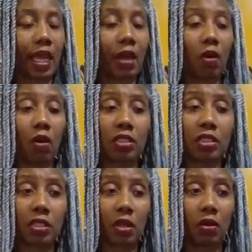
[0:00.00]
I
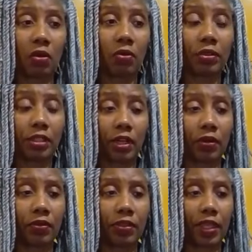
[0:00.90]
also
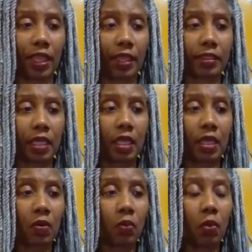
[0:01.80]
learned that
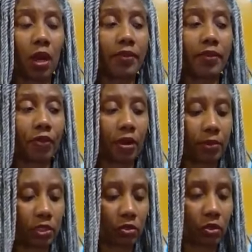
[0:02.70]
one
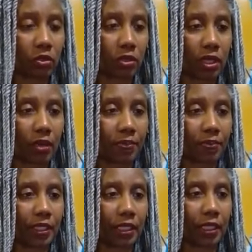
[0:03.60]
pharmaceutical
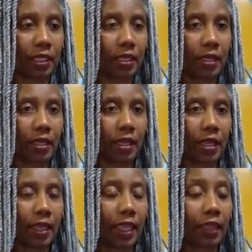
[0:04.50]
company
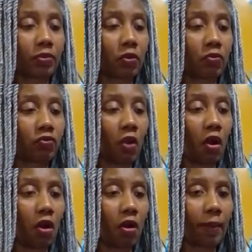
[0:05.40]
had the
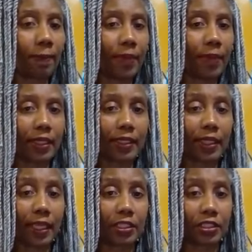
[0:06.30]
wrong
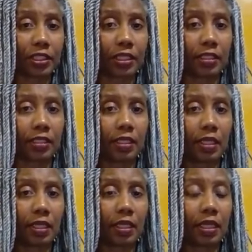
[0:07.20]
medication
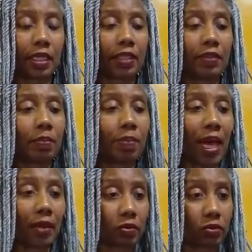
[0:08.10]
in the
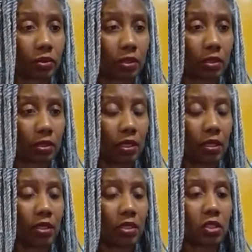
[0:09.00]
bottles.
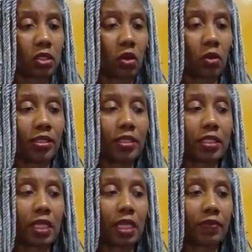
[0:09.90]
So
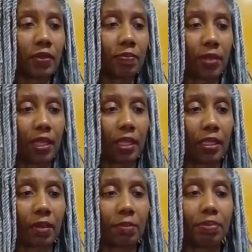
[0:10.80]
instead of it
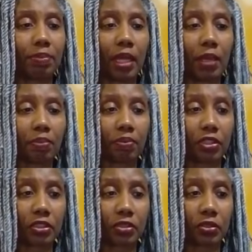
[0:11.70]
being blood
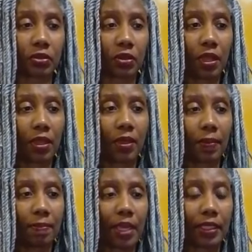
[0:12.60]
pressure
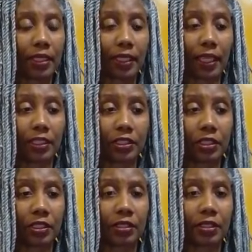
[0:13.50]

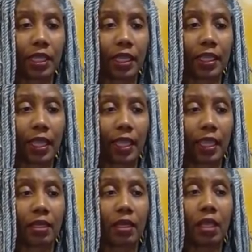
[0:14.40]
medication, they had